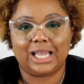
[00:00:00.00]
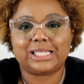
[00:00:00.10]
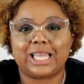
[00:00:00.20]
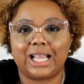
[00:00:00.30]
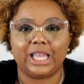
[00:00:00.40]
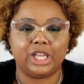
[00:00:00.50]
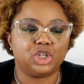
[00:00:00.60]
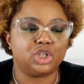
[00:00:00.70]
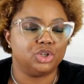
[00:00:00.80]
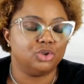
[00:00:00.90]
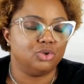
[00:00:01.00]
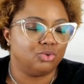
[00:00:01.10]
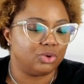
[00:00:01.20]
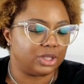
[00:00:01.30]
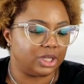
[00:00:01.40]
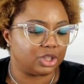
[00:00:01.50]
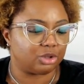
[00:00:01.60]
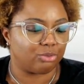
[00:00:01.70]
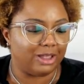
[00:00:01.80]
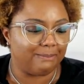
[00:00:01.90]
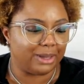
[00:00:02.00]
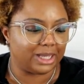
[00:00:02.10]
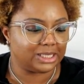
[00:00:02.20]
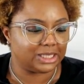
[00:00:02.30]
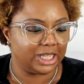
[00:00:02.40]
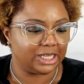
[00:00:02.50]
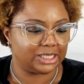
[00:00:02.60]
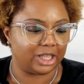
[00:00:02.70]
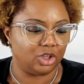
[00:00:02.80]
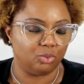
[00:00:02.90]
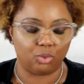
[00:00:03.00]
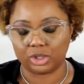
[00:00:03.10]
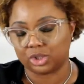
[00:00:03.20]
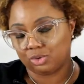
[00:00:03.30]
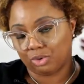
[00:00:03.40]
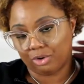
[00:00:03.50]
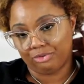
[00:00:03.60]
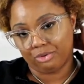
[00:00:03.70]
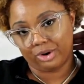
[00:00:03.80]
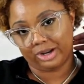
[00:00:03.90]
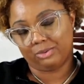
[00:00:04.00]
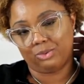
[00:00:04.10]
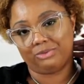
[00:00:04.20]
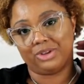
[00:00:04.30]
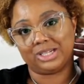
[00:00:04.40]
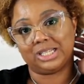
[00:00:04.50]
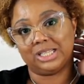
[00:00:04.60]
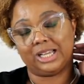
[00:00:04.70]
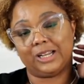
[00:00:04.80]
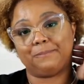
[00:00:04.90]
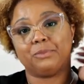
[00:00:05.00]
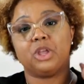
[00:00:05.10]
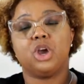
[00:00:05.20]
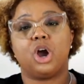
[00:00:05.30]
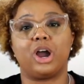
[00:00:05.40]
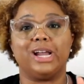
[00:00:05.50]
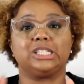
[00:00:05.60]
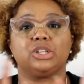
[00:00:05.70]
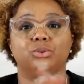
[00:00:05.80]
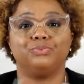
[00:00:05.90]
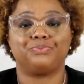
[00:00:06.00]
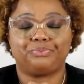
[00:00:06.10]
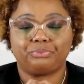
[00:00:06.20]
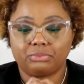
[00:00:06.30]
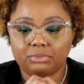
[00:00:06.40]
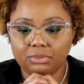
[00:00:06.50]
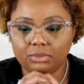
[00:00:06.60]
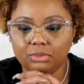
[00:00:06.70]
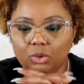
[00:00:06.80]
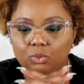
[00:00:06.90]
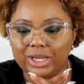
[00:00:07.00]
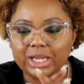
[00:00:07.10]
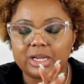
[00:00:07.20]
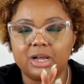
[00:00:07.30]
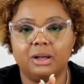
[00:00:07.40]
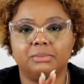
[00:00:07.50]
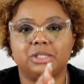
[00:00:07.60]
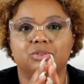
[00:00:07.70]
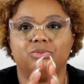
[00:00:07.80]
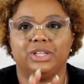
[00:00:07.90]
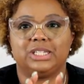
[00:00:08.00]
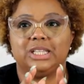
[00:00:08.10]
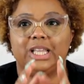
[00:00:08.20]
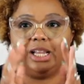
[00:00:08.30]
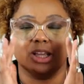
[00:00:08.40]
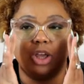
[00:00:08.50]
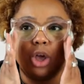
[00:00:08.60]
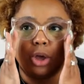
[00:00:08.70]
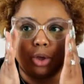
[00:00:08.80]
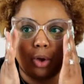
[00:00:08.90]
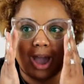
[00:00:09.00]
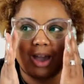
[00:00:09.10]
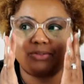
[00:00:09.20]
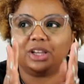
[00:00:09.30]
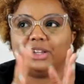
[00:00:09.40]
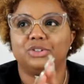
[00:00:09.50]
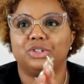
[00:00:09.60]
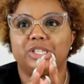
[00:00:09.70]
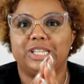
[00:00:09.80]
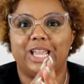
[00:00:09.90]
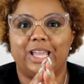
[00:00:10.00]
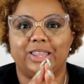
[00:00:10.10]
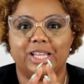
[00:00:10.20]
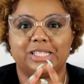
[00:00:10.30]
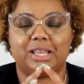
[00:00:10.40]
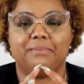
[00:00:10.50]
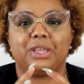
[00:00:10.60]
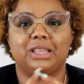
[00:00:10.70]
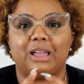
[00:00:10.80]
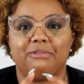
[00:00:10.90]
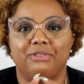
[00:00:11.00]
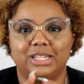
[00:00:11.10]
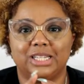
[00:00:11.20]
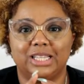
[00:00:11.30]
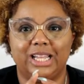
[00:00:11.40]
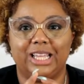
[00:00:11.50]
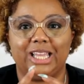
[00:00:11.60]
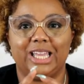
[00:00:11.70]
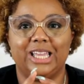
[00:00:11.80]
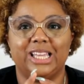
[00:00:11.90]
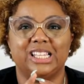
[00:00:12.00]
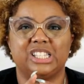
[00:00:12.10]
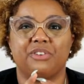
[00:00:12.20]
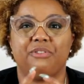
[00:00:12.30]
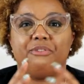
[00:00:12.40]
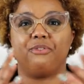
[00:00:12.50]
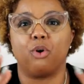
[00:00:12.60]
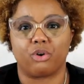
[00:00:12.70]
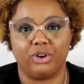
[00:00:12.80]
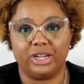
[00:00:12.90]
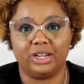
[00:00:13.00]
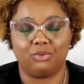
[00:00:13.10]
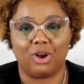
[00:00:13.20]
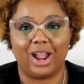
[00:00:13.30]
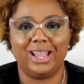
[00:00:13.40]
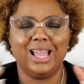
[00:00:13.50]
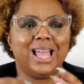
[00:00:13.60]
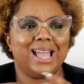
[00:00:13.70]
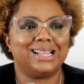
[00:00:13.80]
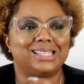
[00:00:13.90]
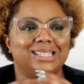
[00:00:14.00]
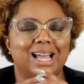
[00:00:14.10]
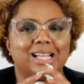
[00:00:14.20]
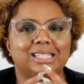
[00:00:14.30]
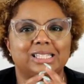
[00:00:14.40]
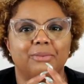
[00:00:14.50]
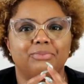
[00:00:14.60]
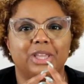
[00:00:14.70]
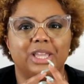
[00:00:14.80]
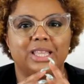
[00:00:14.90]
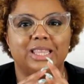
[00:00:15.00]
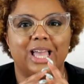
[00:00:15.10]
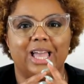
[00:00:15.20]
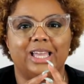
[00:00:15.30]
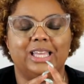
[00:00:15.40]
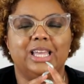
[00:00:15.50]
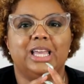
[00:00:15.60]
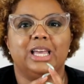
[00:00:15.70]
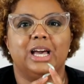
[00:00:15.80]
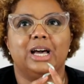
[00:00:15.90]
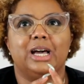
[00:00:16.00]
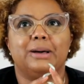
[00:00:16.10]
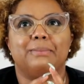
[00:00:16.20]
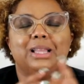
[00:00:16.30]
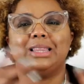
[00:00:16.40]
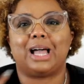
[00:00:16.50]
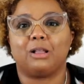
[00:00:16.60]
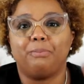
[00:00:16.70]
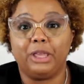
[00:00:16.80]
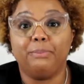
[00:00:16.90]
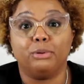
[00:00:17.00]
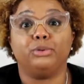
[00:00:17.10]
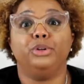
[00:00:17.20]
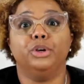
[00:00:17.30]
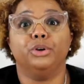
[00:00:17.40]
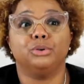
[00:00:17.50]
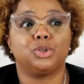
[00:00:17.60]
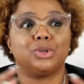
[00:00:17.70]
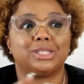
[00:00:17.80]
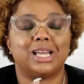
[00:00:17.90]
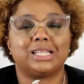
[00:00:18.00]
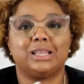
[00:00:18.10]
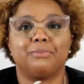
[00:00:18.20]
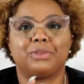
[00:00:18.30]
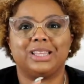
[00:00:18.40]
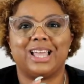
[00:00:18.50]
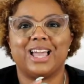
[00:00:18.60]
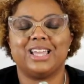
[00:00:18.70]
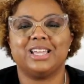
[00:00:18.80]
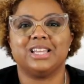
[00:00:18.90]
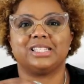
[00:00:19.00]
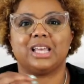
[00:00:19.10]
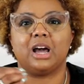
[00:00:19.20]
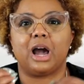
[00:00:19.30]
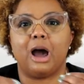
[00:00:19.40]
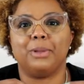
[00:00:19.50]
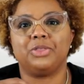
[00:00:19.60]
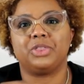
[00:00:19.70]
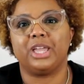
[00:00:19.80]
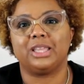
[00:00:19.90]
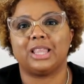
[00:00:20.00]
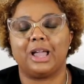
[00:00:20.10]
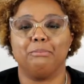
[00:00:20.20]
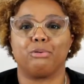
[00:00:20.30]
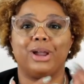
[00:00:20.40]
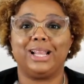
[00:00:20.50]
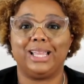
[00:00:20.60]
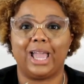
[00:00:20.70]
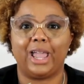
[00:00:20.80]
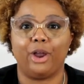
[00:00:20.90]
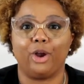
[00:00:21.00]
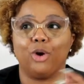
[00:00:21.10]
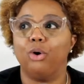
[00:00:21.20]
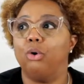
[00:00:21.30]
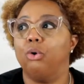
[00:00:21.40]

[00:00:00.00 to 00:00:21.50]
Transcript: let's get into the three biggest things that you want to avoid when ventilating. All right. So when it comes to ventilating, you have to understand that something like ventilating is foreign, right? It's not something that a lot of people do. So it's not something that is a common thing like braiding hair